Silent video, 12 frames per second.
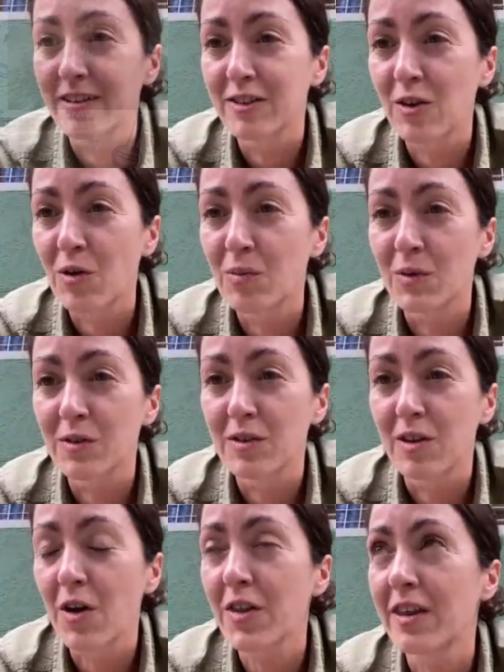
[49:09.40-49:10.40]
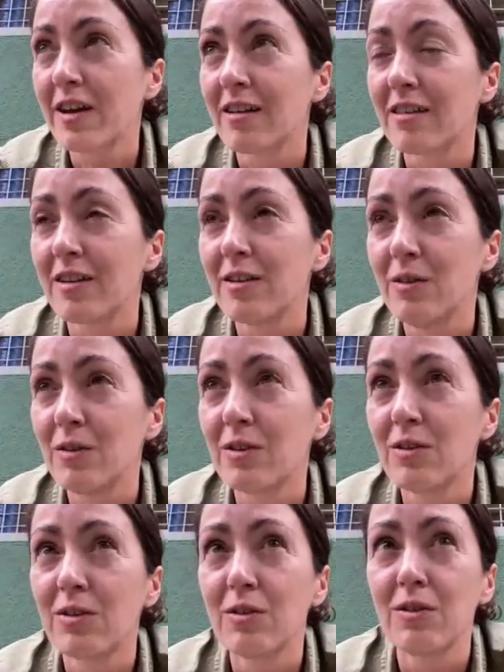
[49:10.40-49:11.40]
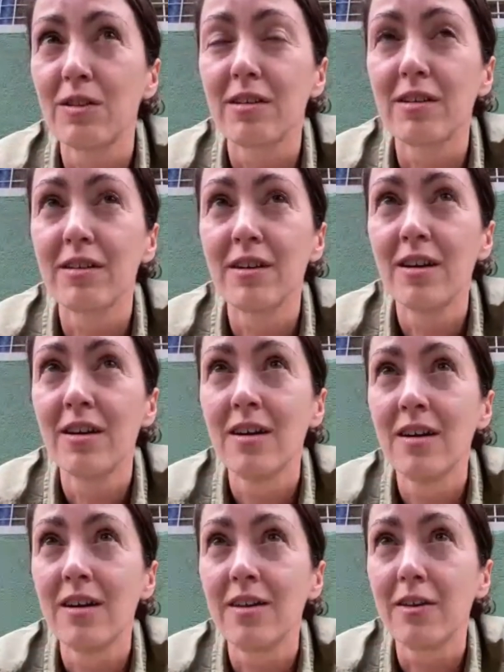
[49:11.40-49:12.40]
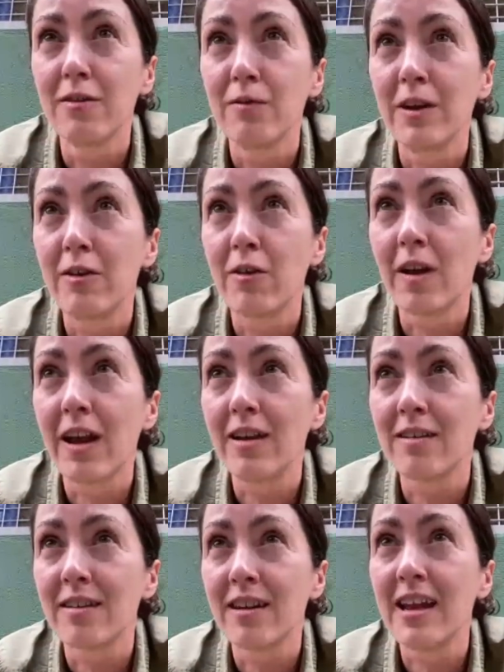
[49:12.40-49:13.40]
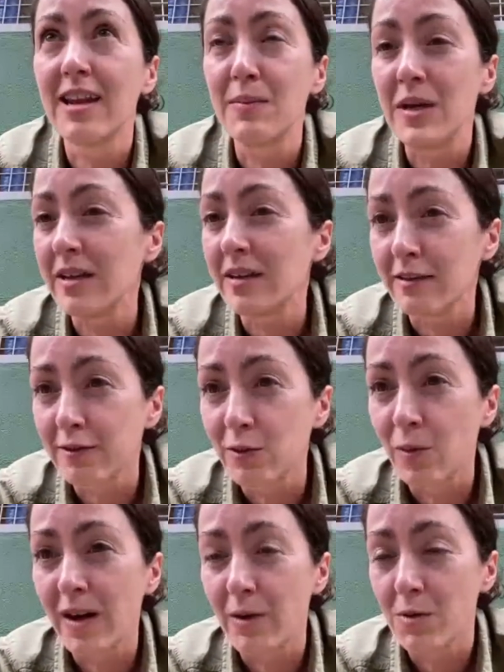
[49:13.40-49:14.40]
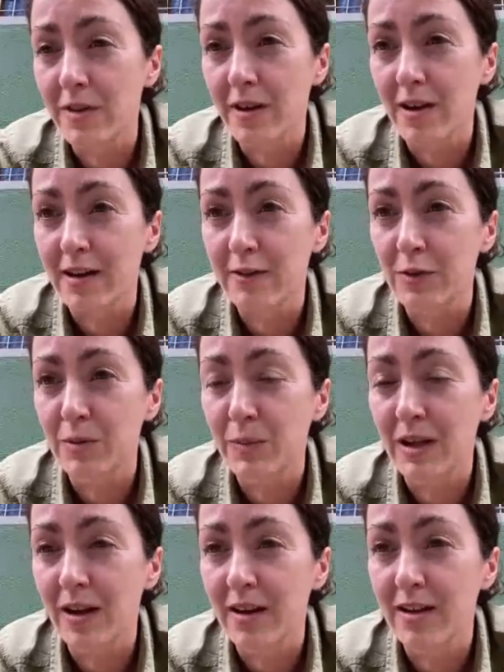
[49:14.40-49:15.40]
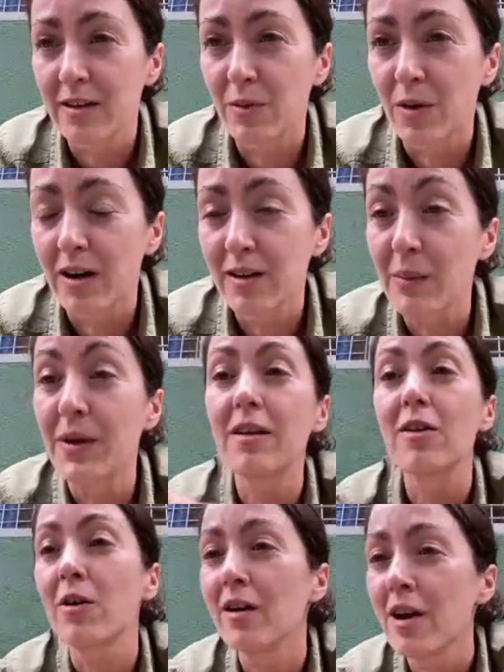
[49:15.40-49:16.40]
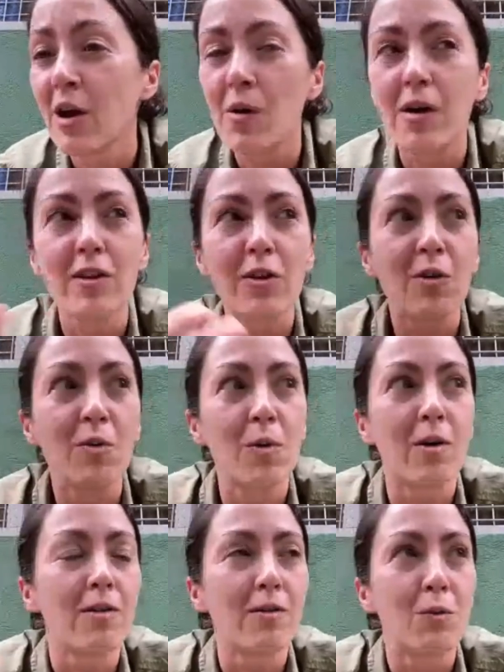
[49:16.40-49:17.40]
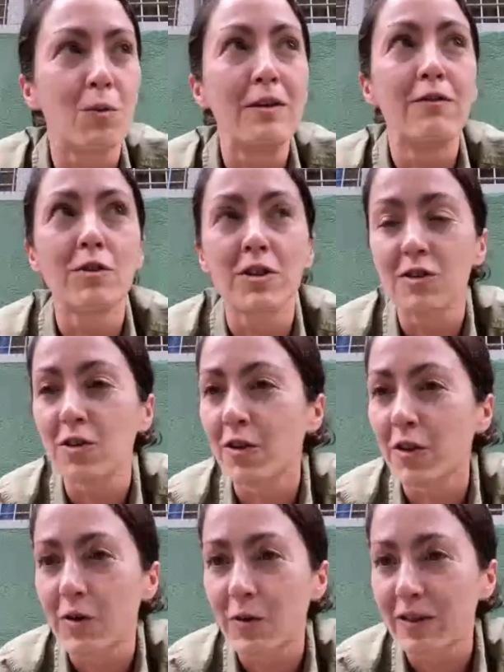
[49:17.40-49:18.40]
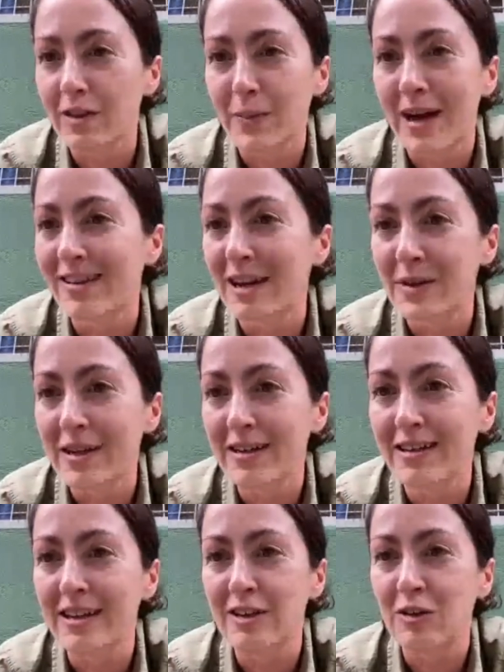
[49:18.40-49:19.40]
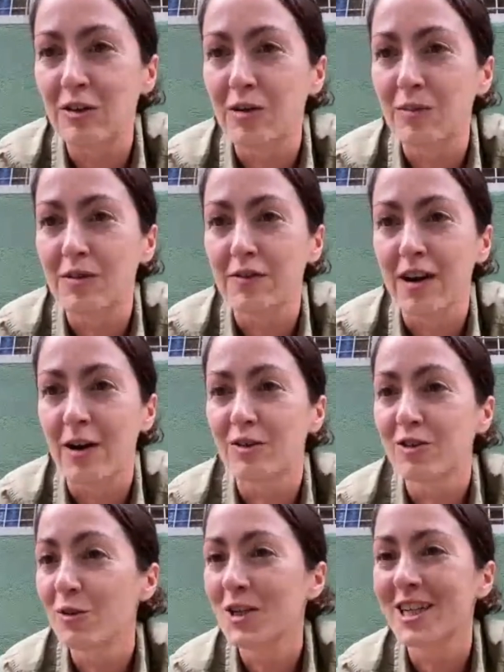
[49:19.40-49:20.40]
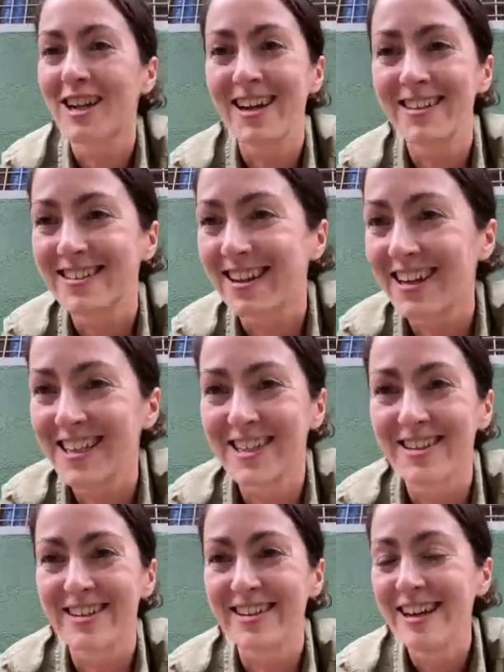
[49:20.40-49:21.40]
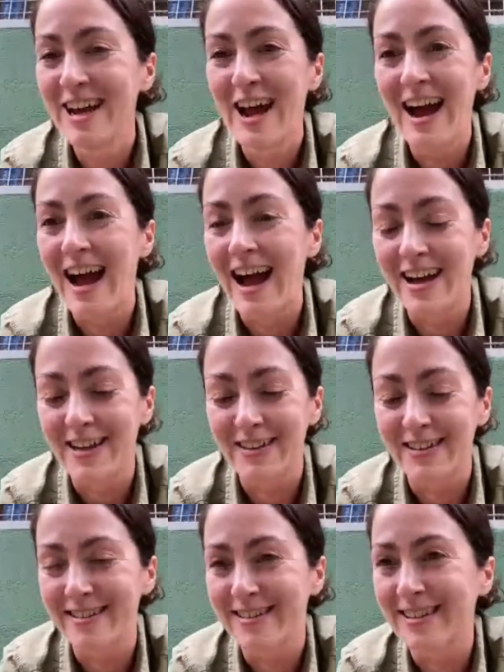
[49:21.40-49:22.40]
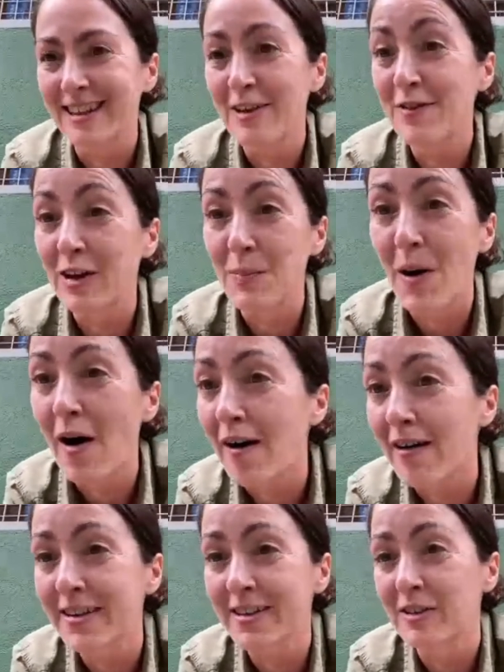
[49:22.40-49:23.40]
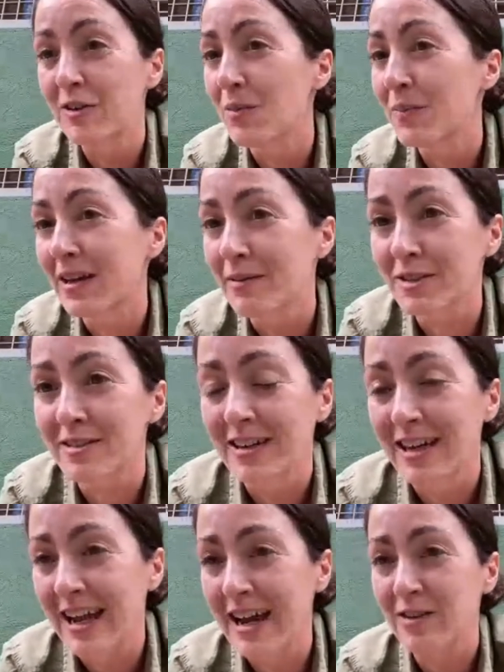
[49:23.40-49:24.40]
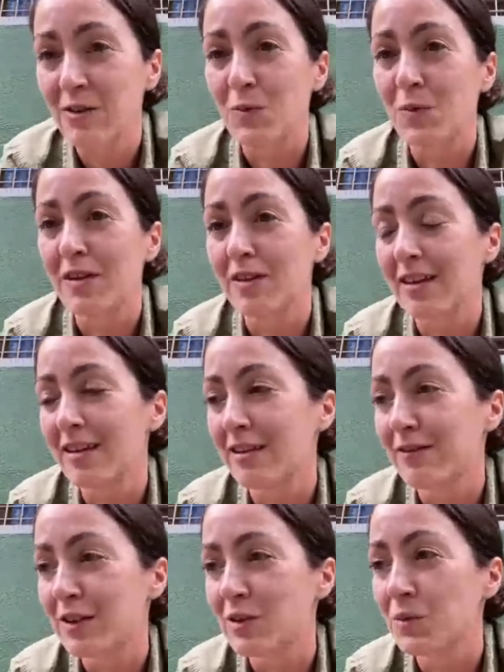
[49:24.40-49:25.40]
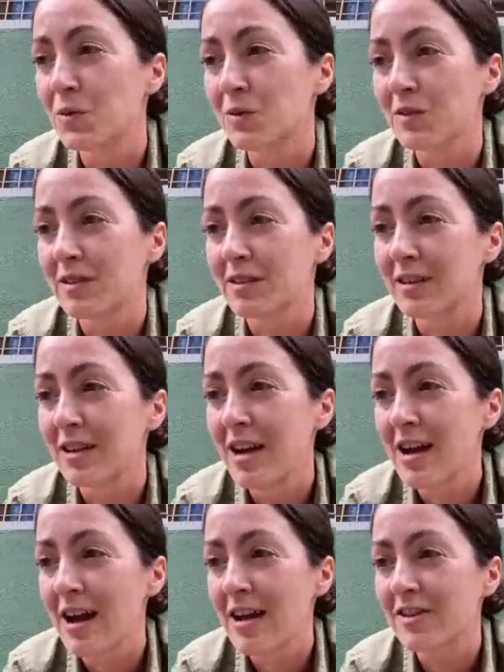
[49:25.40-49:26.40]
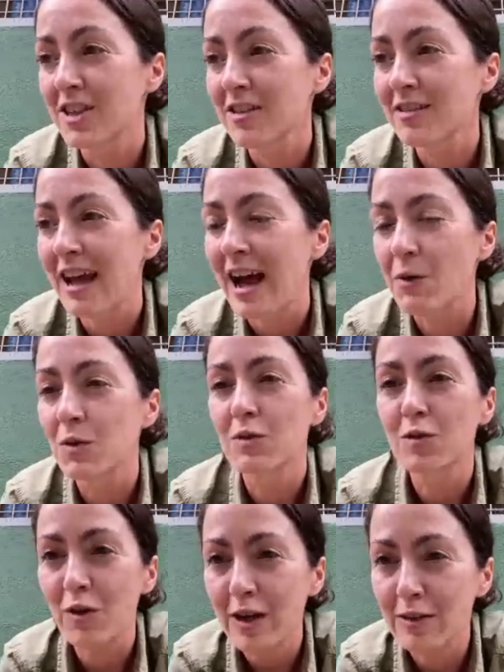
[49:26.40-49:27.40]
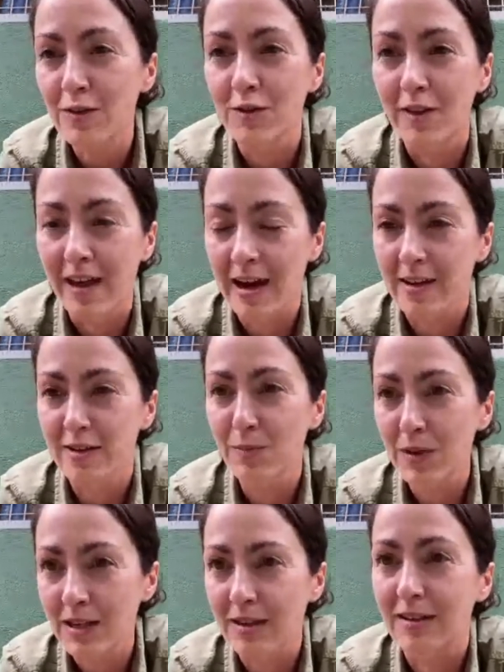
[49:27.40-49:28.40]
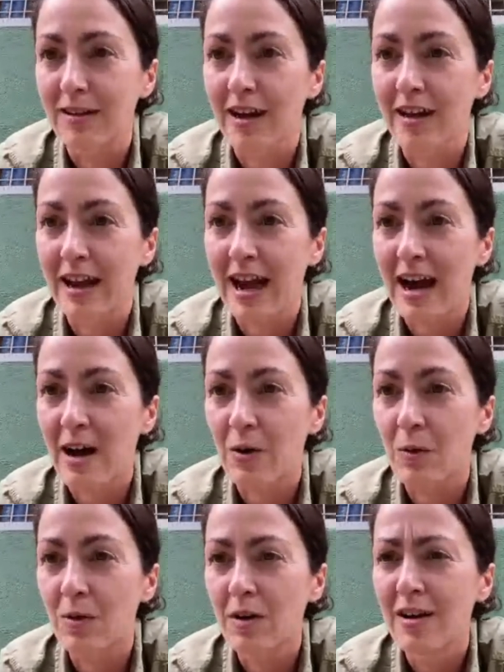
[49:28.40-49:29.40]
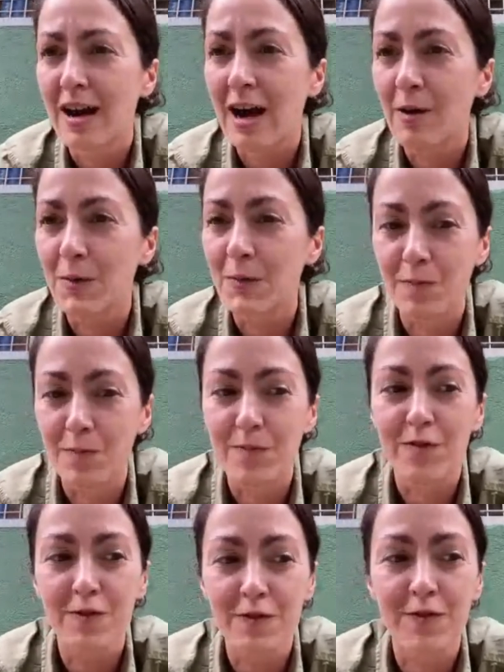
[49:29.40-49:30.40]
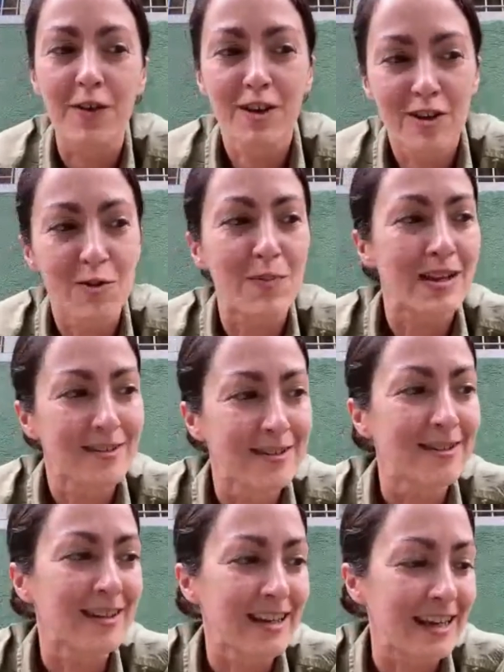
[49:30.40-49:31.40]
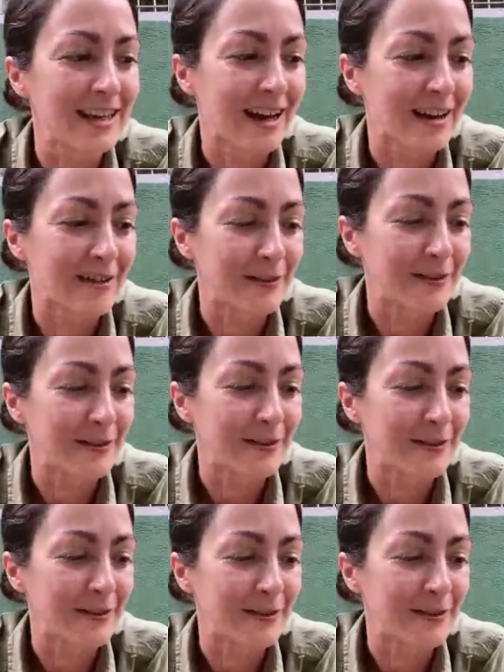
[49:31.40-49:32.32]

there's almost nothing that you can do that that recreates in any meaningful way what their life would be like in the wild i mean look look at what we've all just gone through in the pandemic in terms of our social isolation and living apart and not being able to connect with individuals and just how stressful that has been and how how fundamentally kind of